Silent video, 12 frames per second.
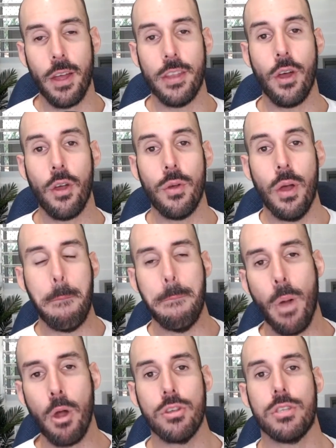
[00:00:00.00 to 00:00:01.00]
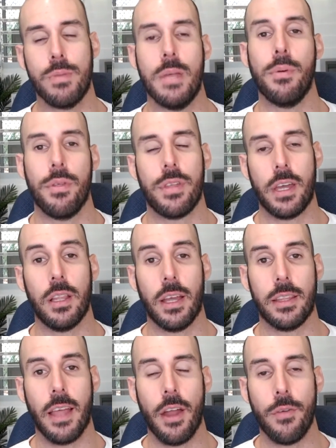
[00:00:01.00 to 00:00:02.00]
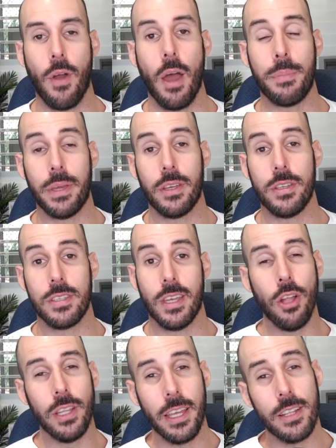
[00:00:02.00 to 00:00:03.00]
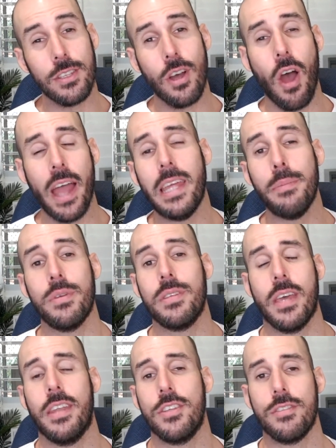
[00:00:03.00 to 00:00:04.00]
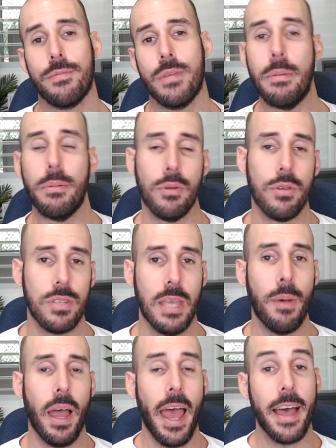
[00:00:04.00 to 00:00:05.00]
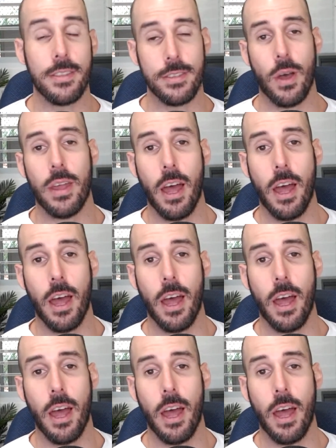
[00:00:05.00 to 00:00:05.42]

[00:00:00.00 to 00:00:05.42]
I know most people think like that, right? Because only a tiny percentage of people who see my ads sign